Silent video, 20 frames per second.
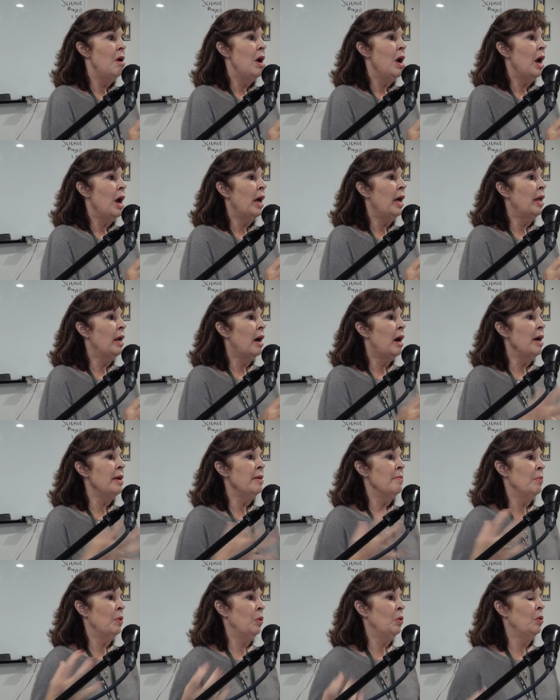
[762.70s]
And I
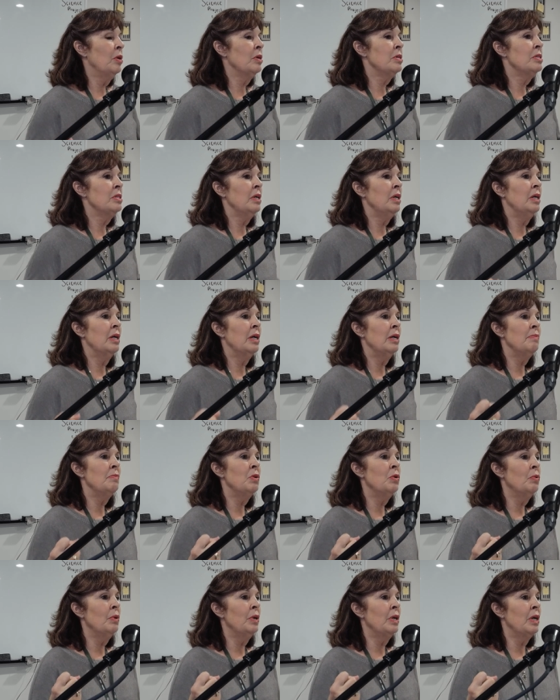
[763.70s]
am hooked. And I'm
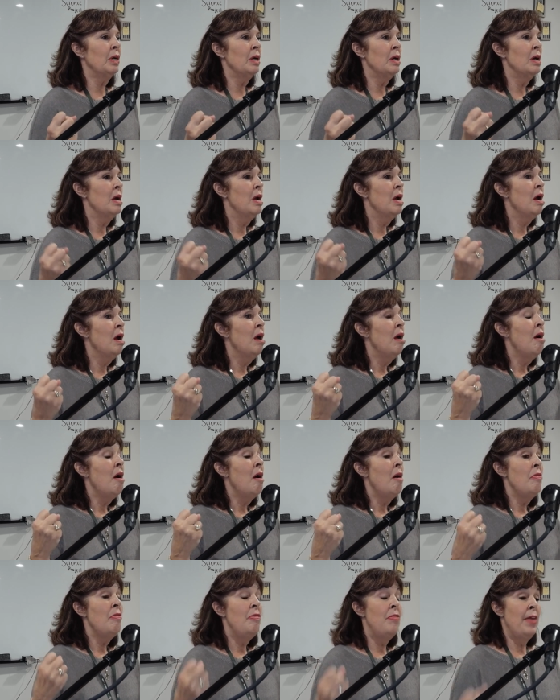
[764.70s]
going,
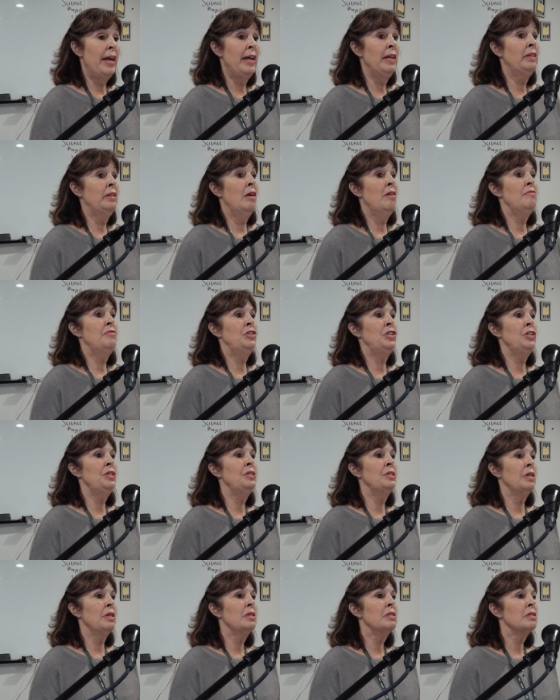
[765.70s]
they love
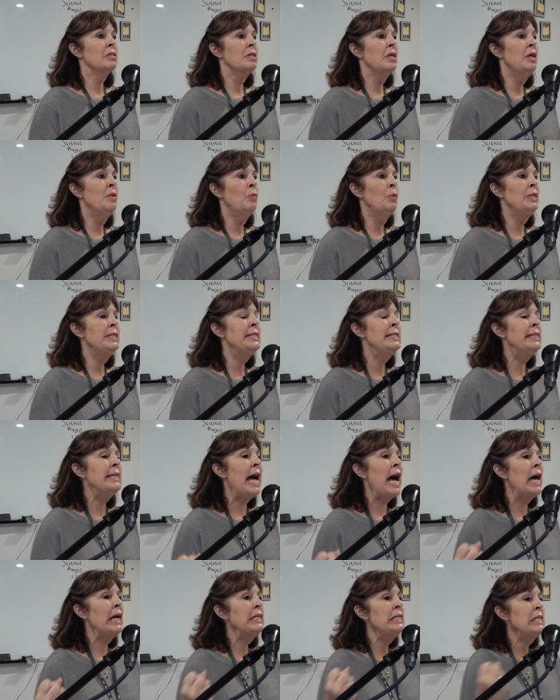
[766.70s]
Jesus. And we
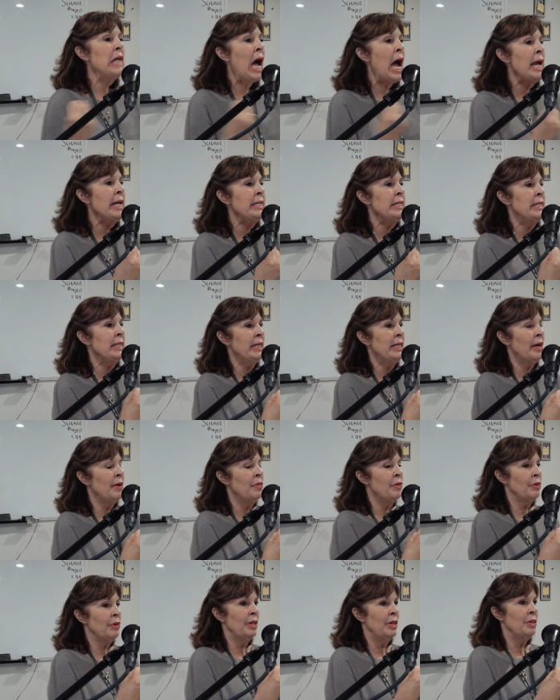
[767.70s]
sat tight
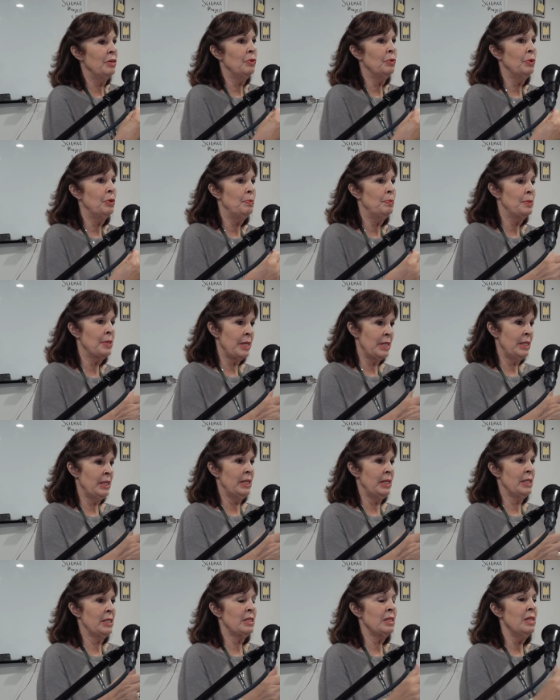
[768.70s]
together in groups like
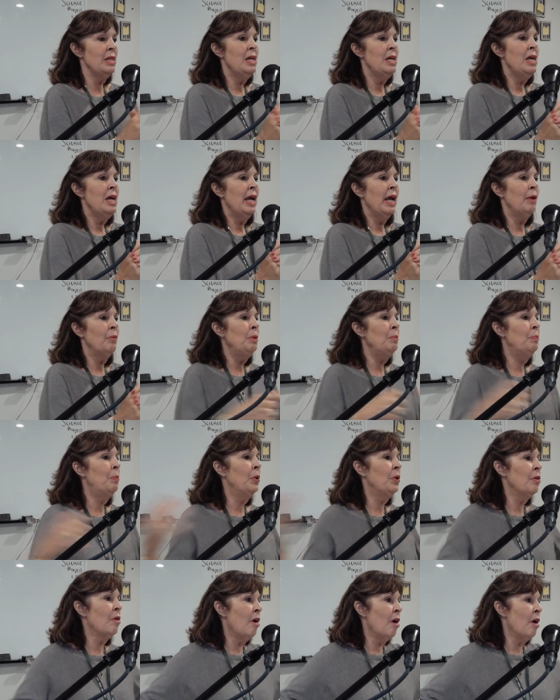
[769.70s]
this. And we
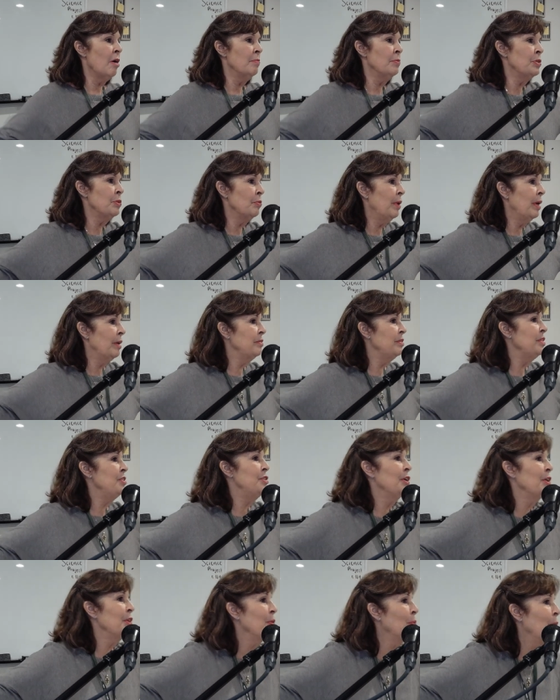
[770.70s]
put our arms around each
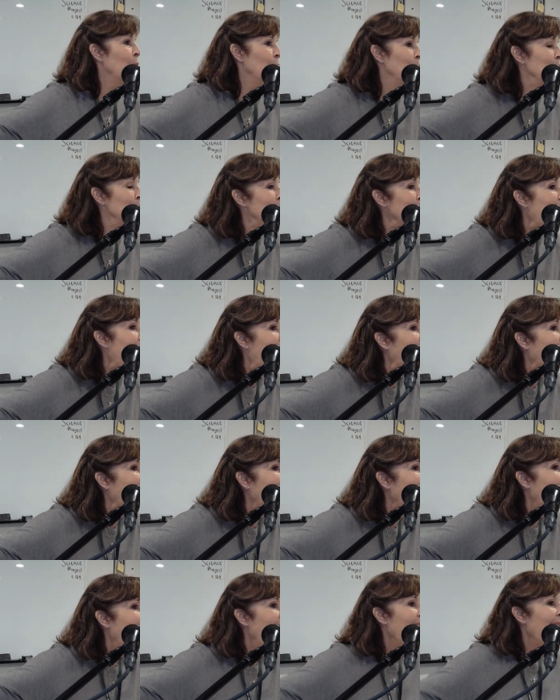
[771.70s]
other when we sang.
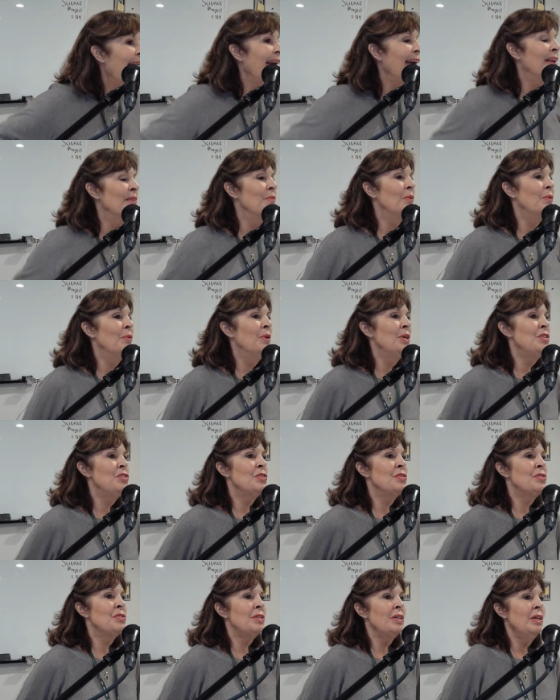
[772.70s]
And we
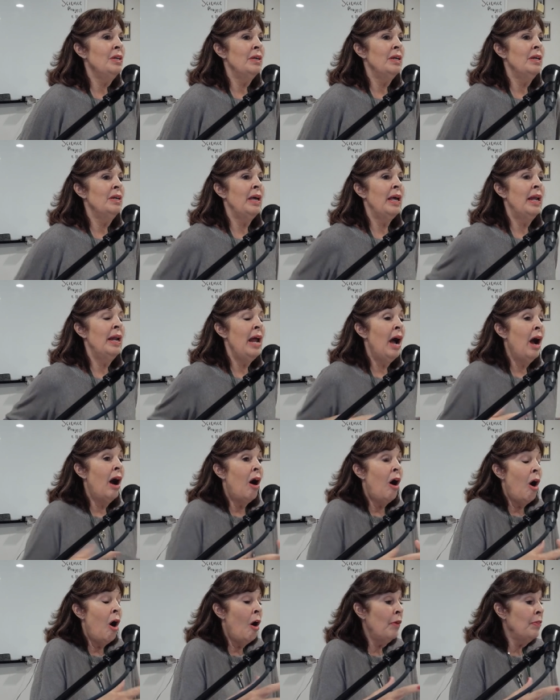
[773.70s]
just, it, it, and
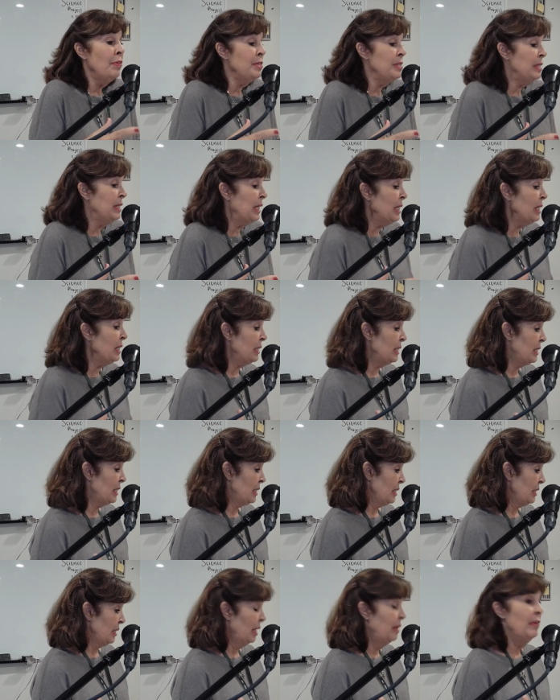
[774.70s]
all these
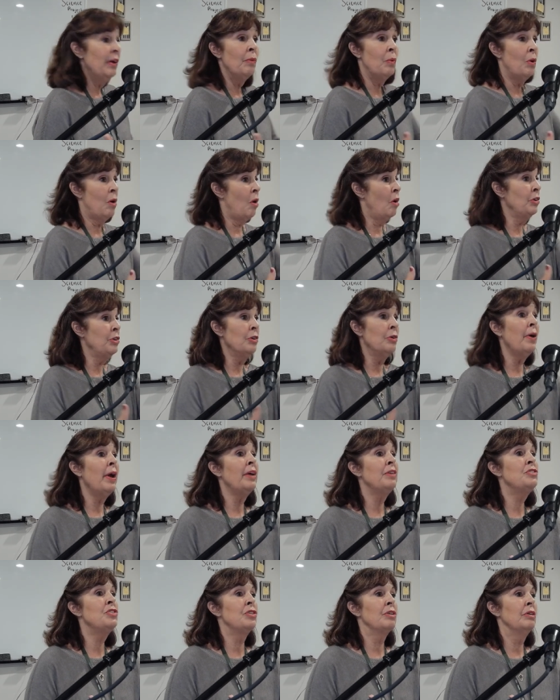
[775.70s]
kids, and they were all your
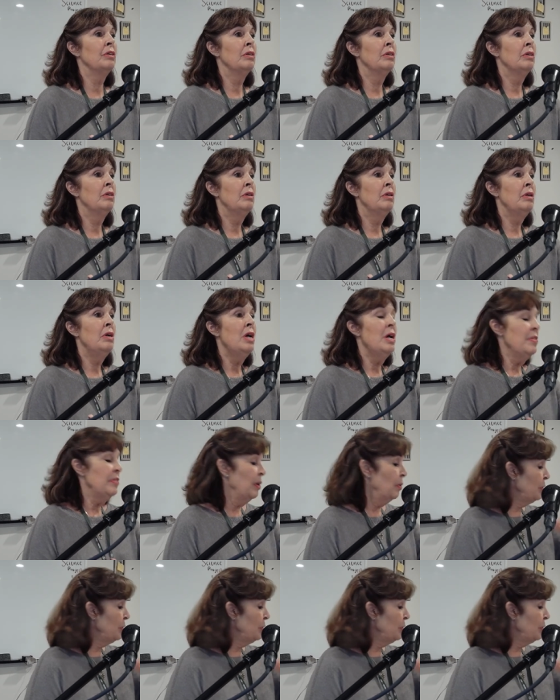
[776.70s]
age. They were